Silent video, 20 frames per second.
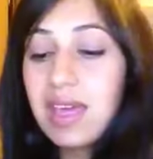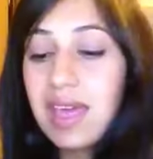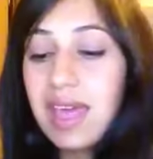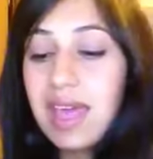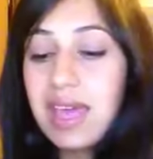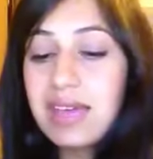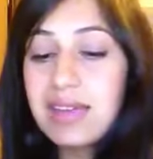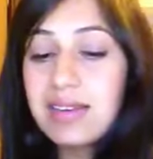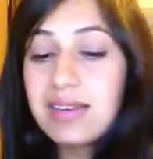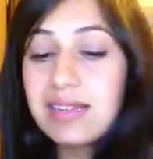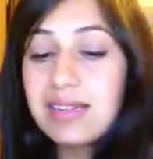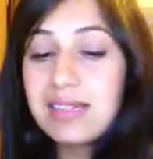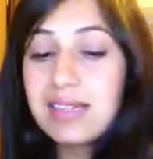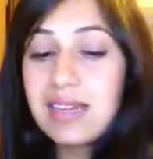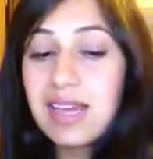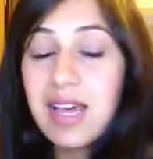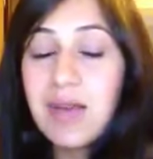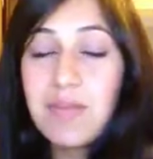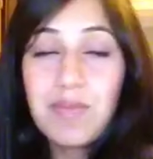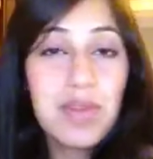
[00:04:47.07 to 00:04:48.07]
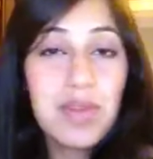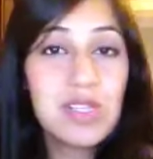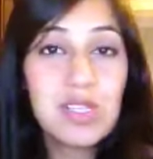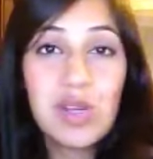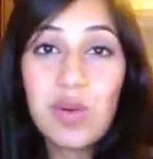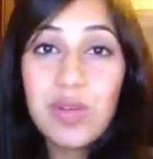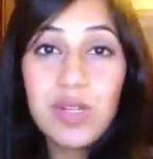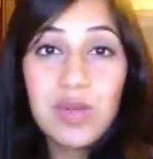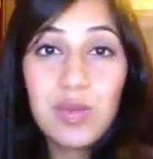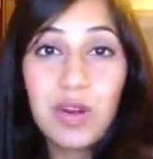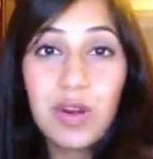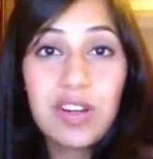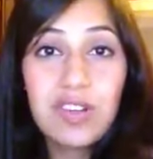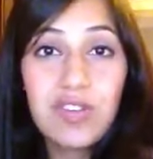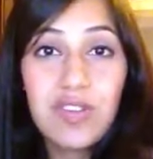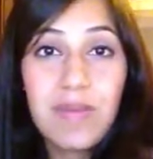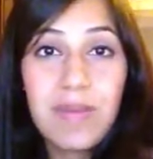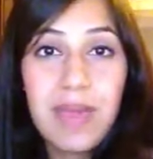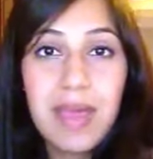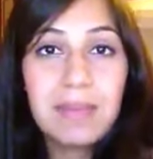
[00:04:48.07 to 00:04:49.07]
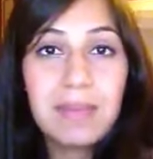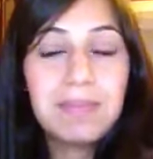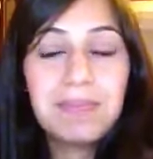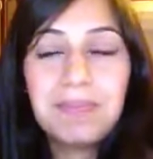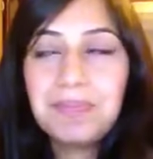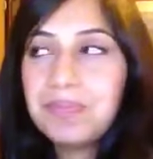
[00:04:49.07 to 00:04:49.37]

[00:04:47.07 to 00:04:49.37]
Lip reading: and it's always worked for me.